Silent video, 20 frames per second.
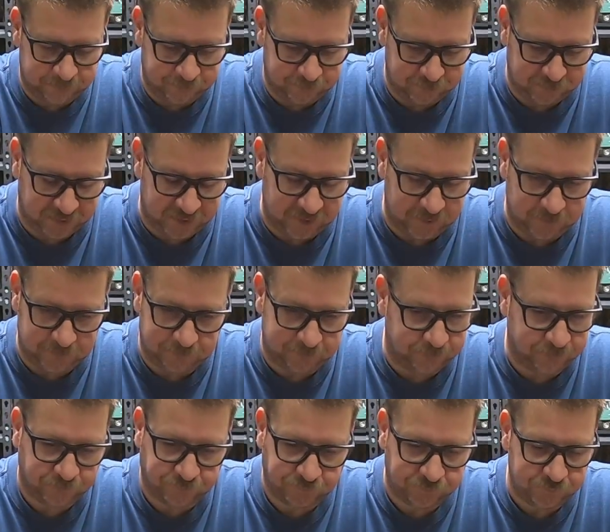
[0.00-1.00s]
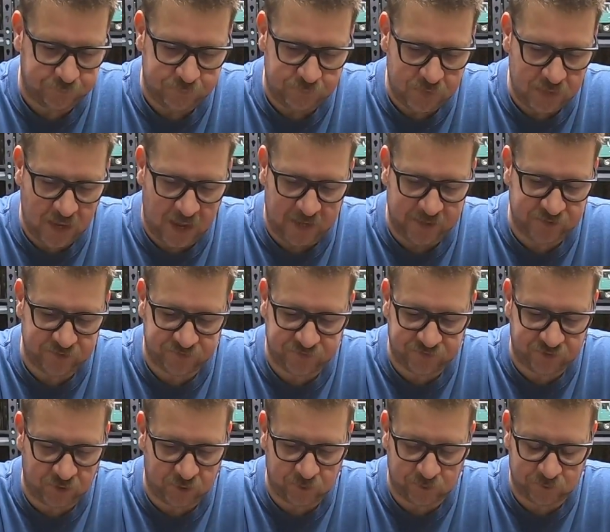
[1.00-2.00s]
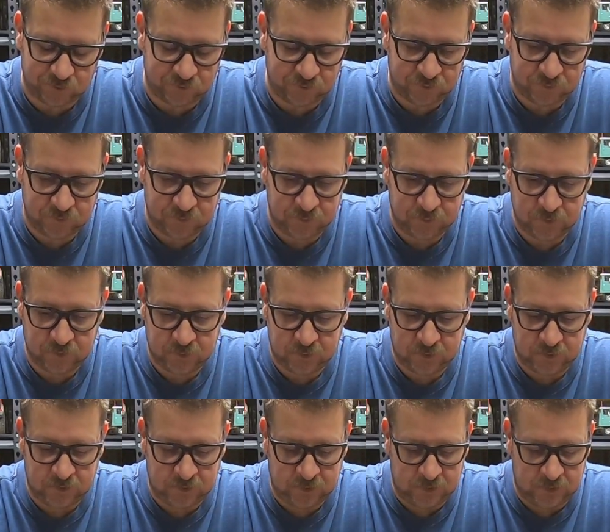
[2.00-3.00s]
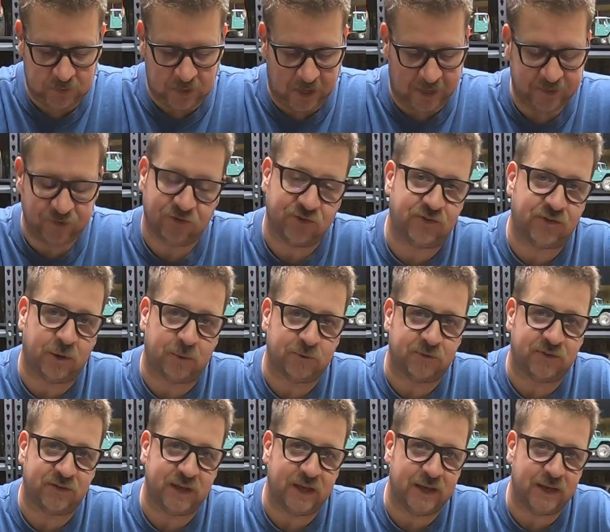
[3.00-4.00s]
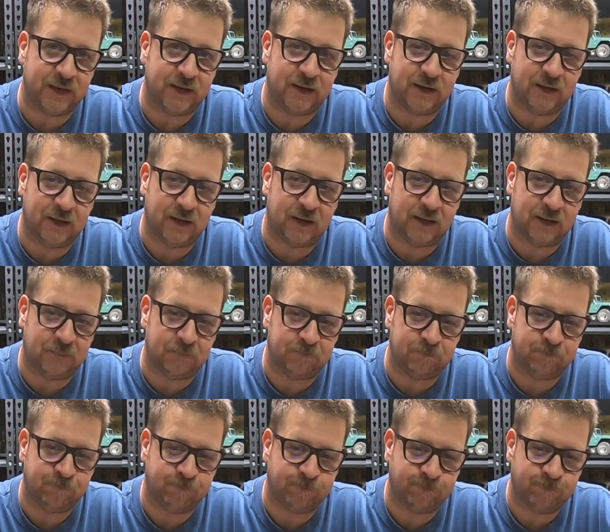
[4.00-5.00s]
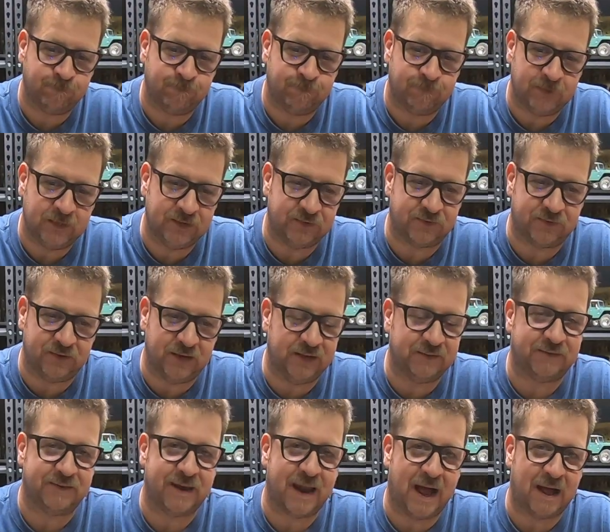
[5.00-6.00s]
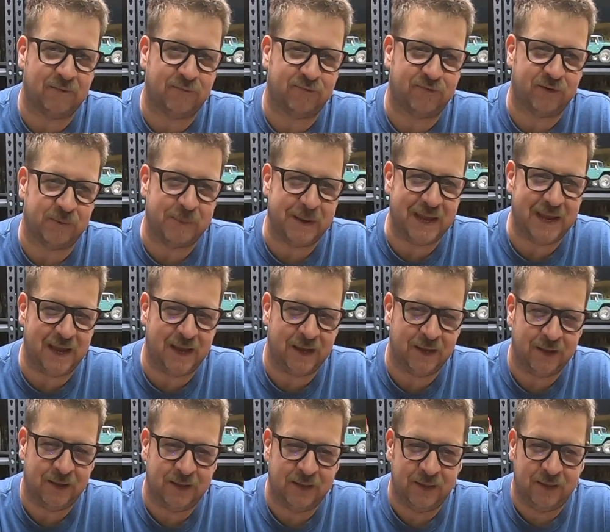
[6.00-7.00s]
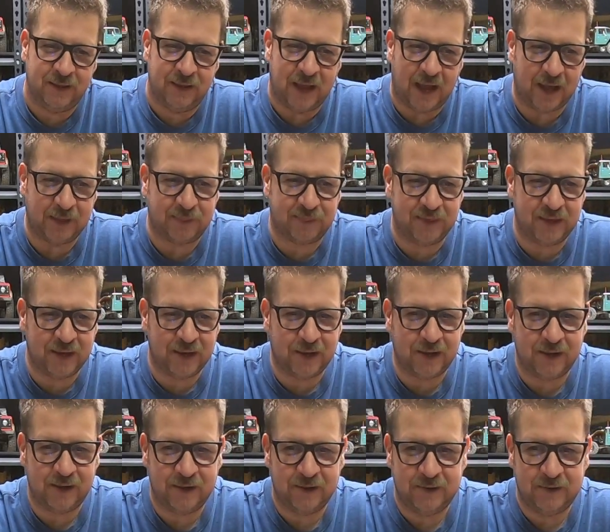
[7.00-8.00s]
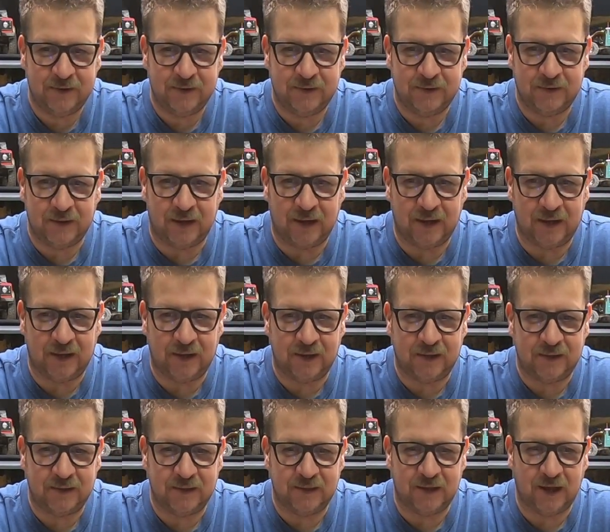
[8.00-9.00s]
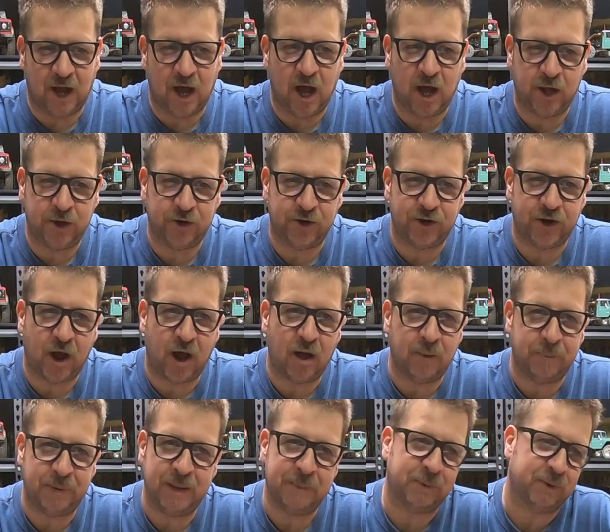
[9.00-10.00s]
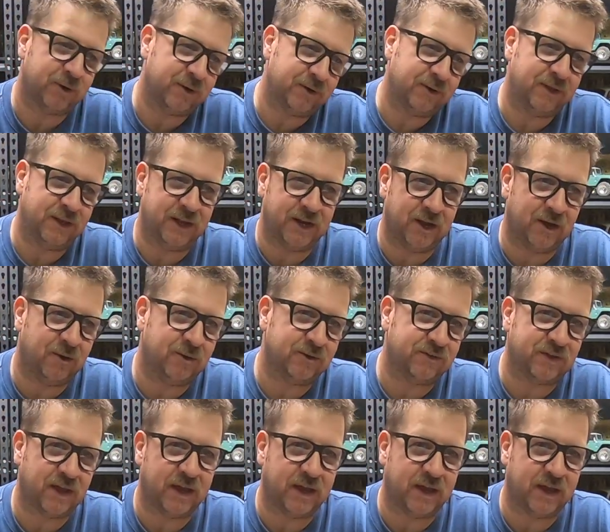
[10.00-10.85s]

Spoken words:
But I just don't, I just don't see it. It's not for me. I think $100 people are, it's